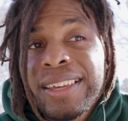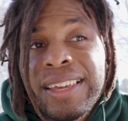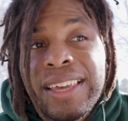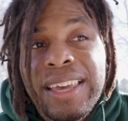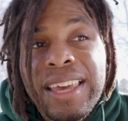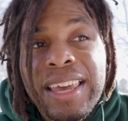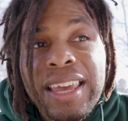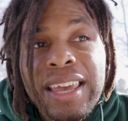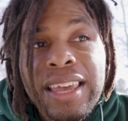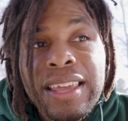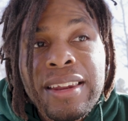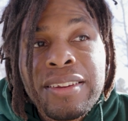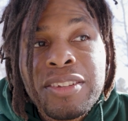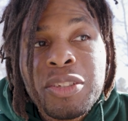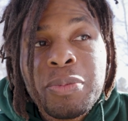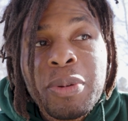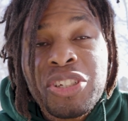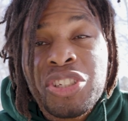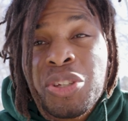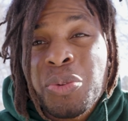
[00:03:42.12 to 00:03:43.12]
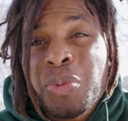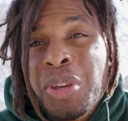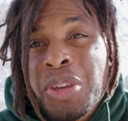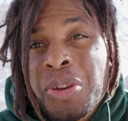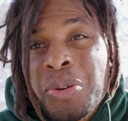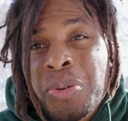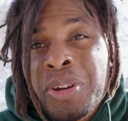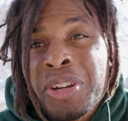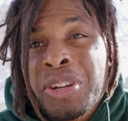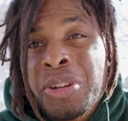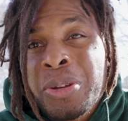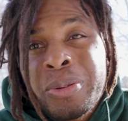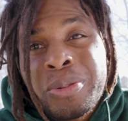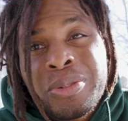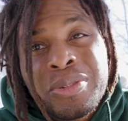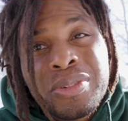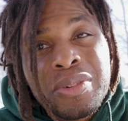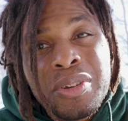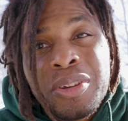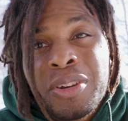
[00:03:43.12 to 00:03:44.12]
and especially when
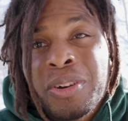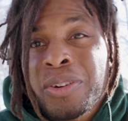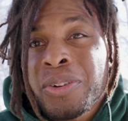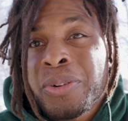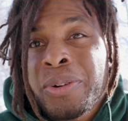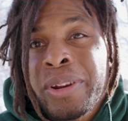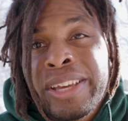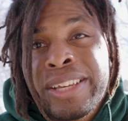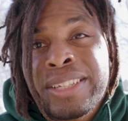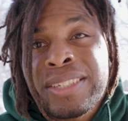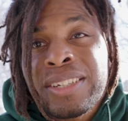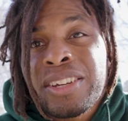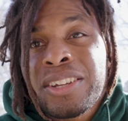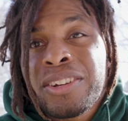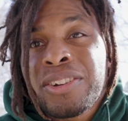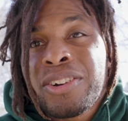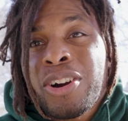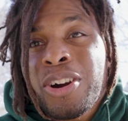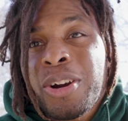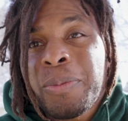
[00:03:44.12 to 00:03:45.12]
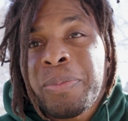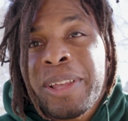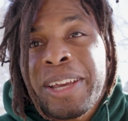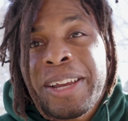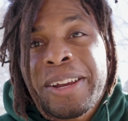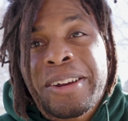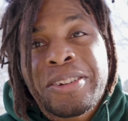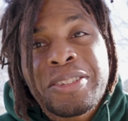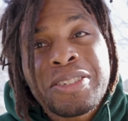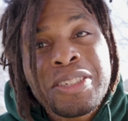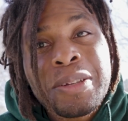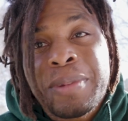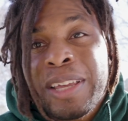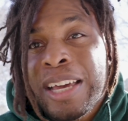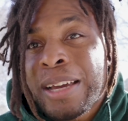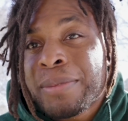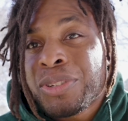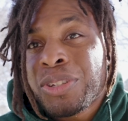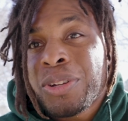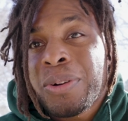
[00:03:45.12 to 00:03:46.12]
you're going against a good guard player,
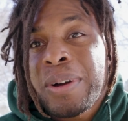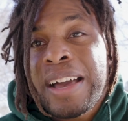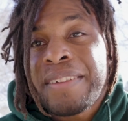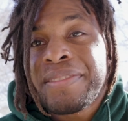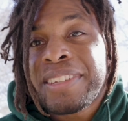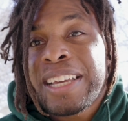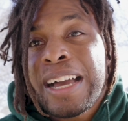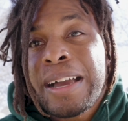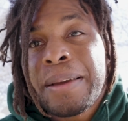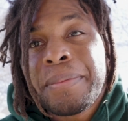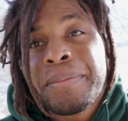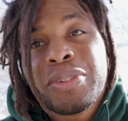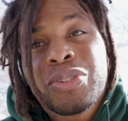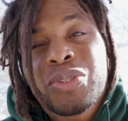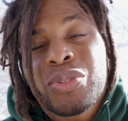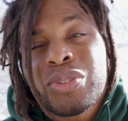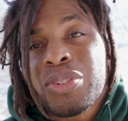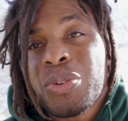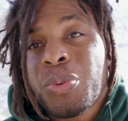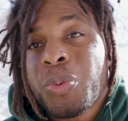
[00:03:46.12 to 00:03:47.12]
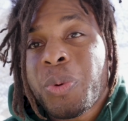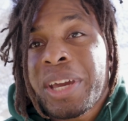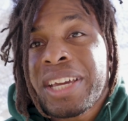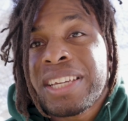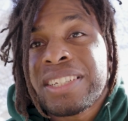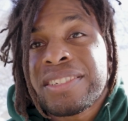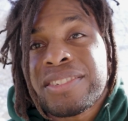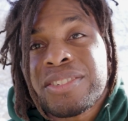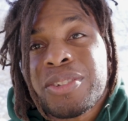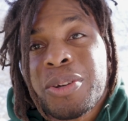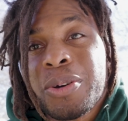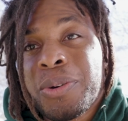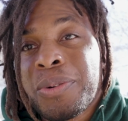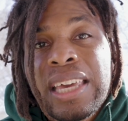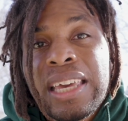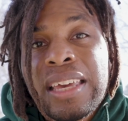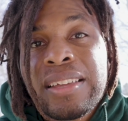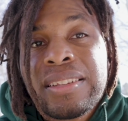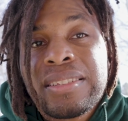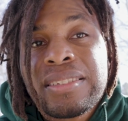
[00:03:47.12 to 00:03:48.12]
sometimes you don't have time to waste. So
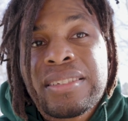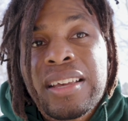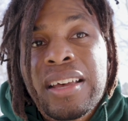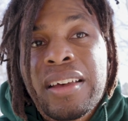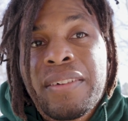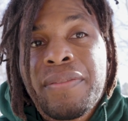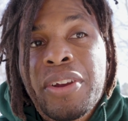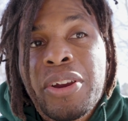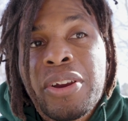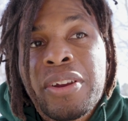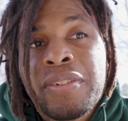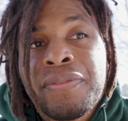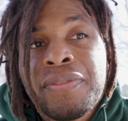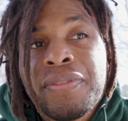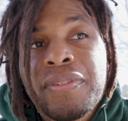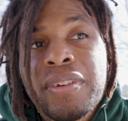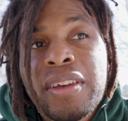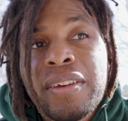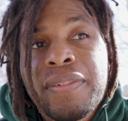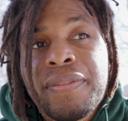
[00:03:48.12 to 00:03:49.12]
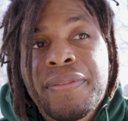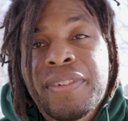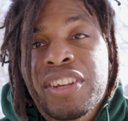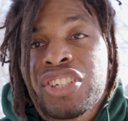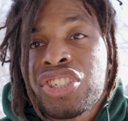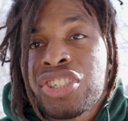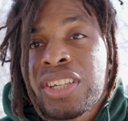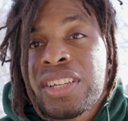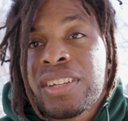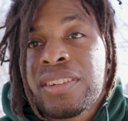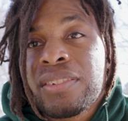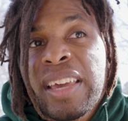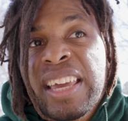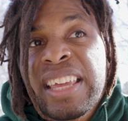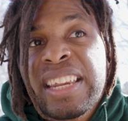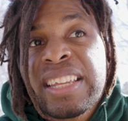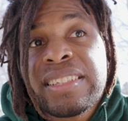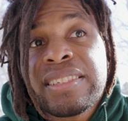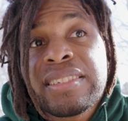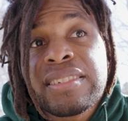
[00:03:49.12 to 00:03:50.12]
it's very efficient,
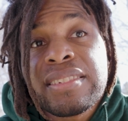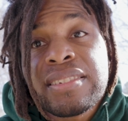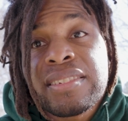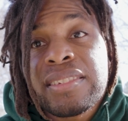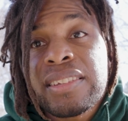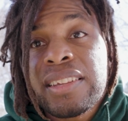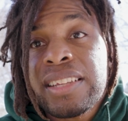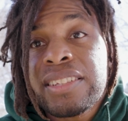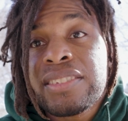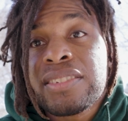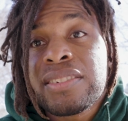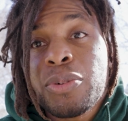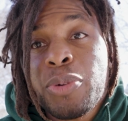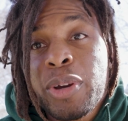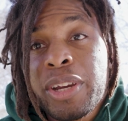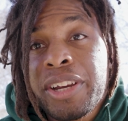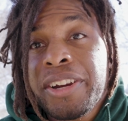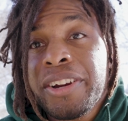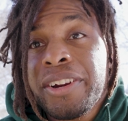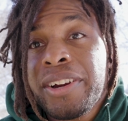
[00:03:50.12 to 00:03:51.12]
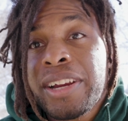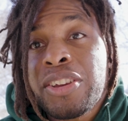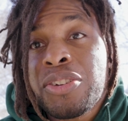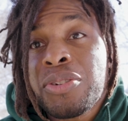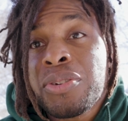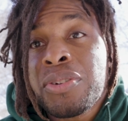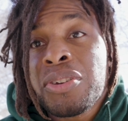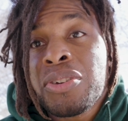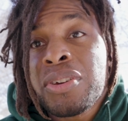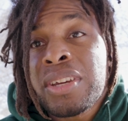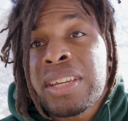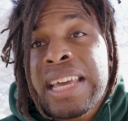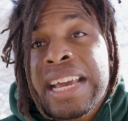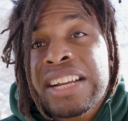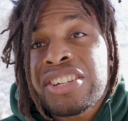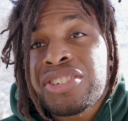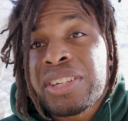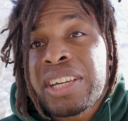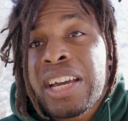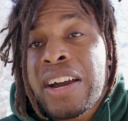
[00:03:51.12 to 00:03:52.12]
and it's quicker, and you can
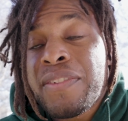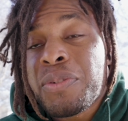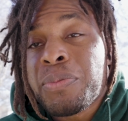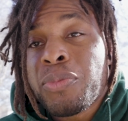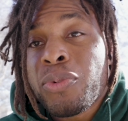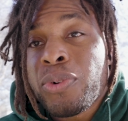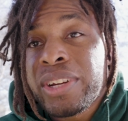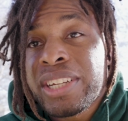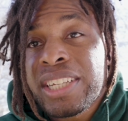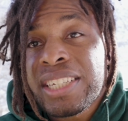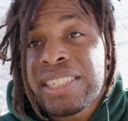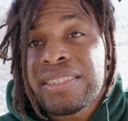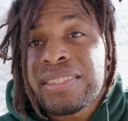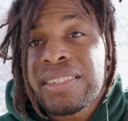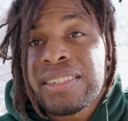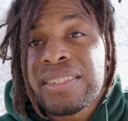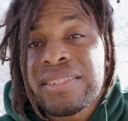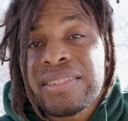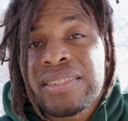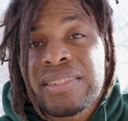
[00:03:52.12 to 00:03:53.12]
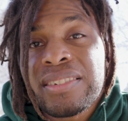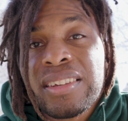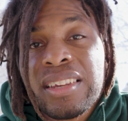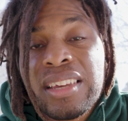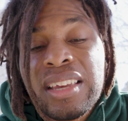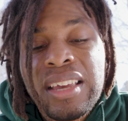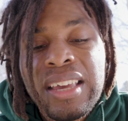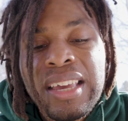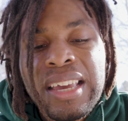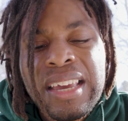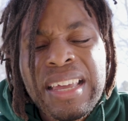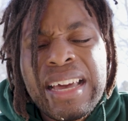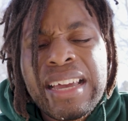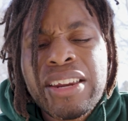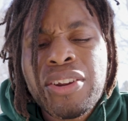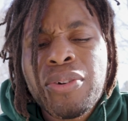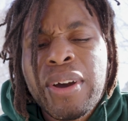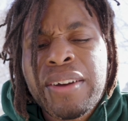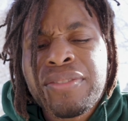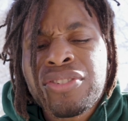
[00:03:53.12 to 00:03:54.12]
actually cover more distance. And I
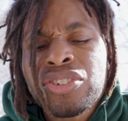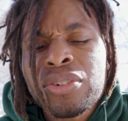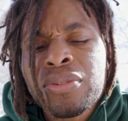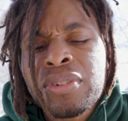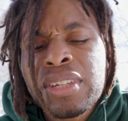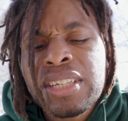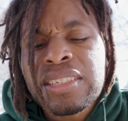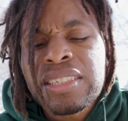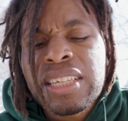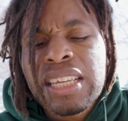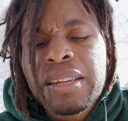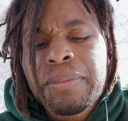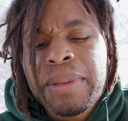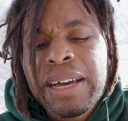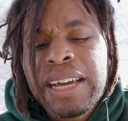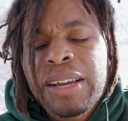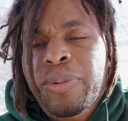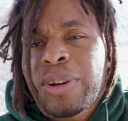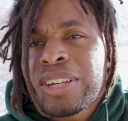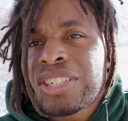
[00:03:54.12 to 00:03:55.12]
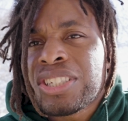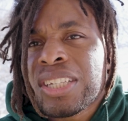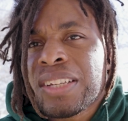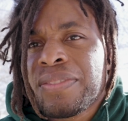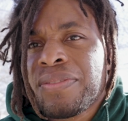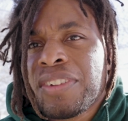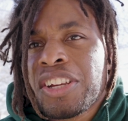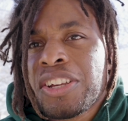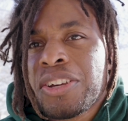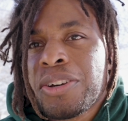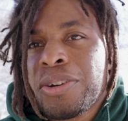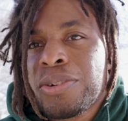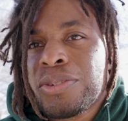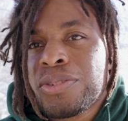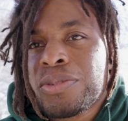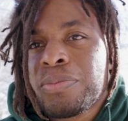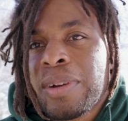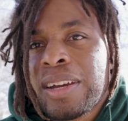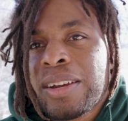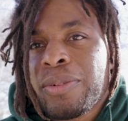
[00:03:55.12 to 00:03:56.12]
know I've shown this in my wrestling
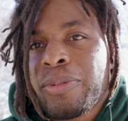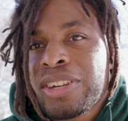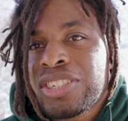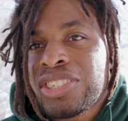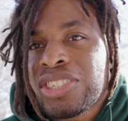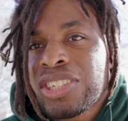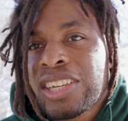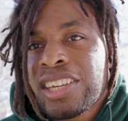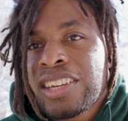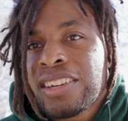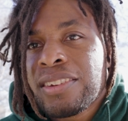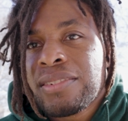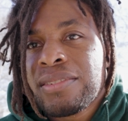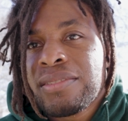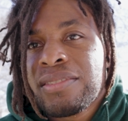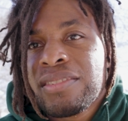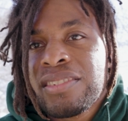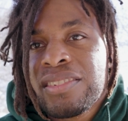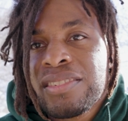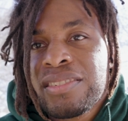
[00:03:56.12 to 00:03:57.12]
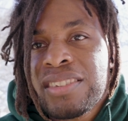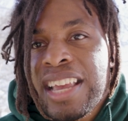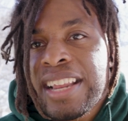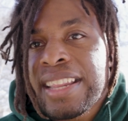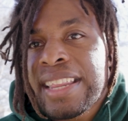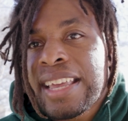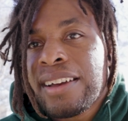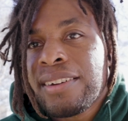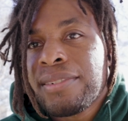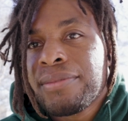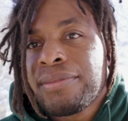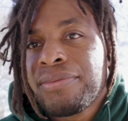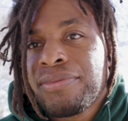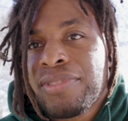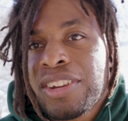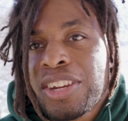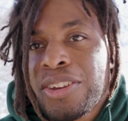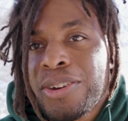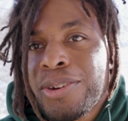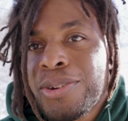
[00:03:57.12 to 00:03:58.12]
videos, my wrestling takedown
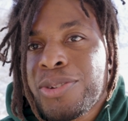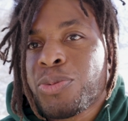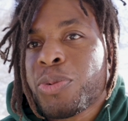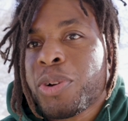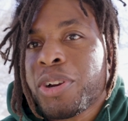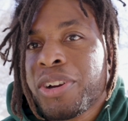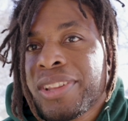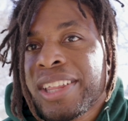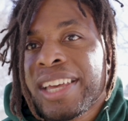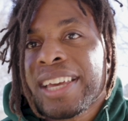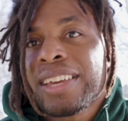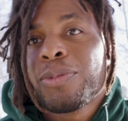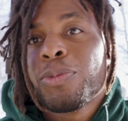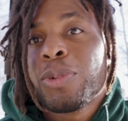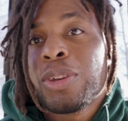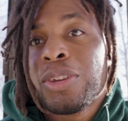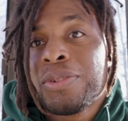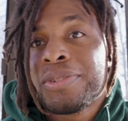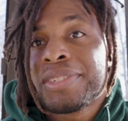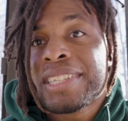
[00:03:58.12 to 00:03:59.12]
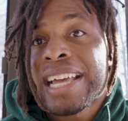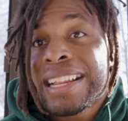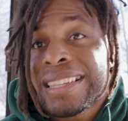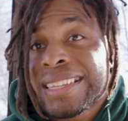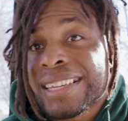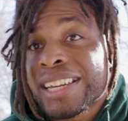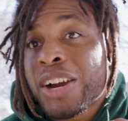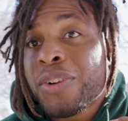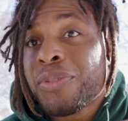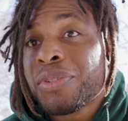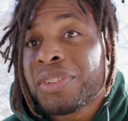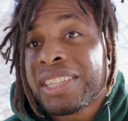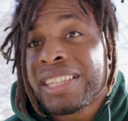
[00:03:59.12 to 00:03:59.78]
videos, where like we use that to cover